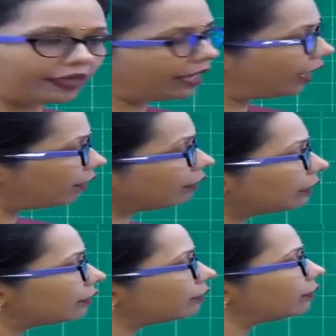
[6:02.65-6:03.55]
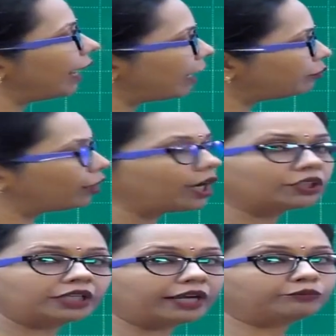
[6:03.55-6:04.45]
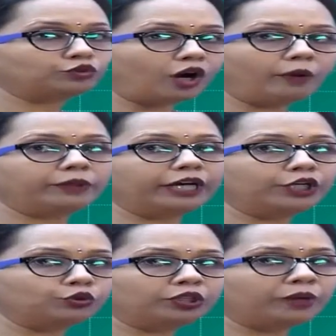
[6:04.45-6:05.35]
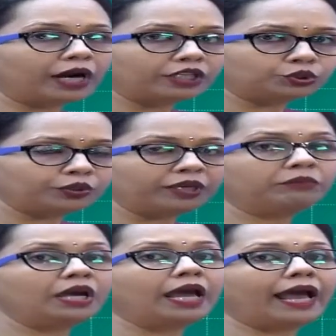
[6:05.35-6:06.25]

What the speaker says: their end products are absorbed into the bloodstream,